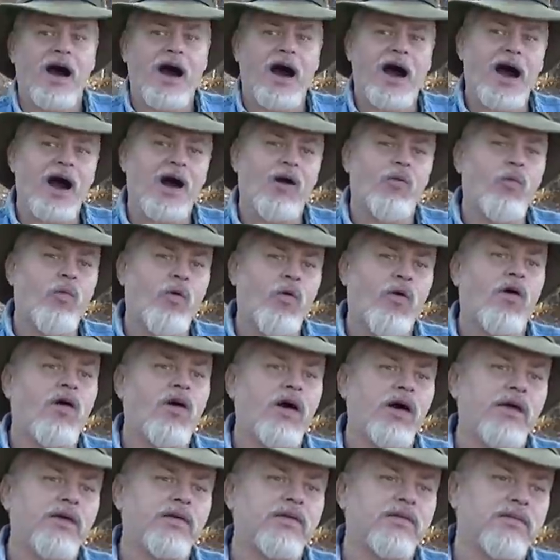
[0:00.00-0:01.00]
I
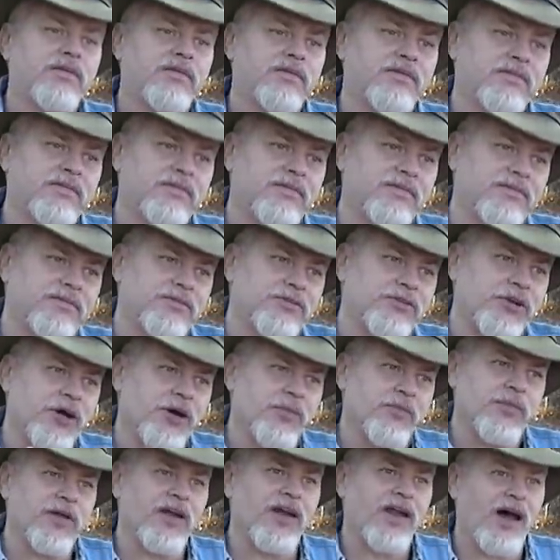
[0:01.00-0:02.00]
want
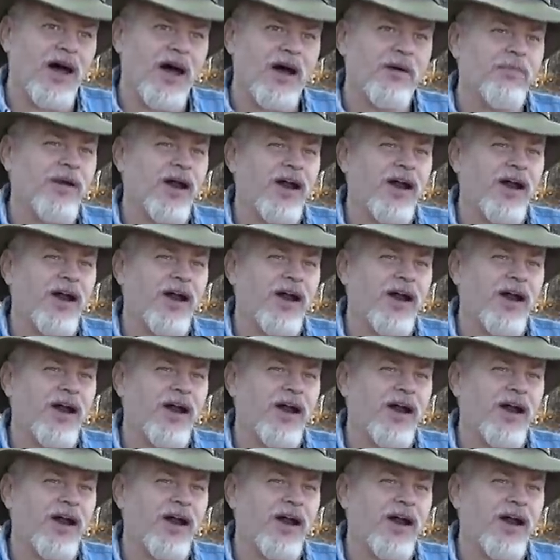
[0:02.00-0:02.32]
something light,